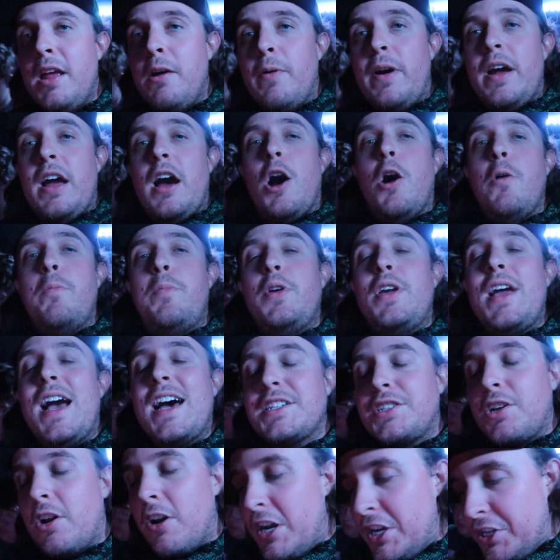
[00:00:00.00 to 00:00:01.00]
anyway, I hope you
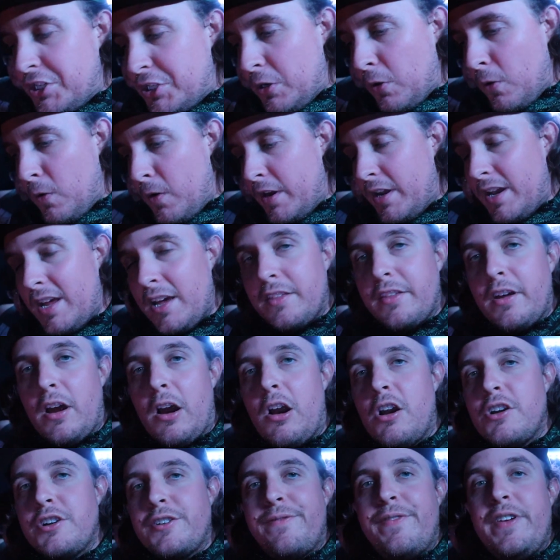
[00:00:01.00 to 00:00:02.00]
guys are enjoying the
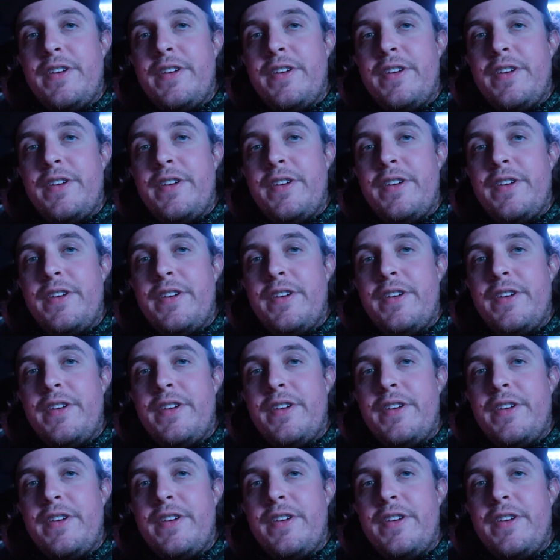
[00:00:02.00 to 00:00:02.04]
hearse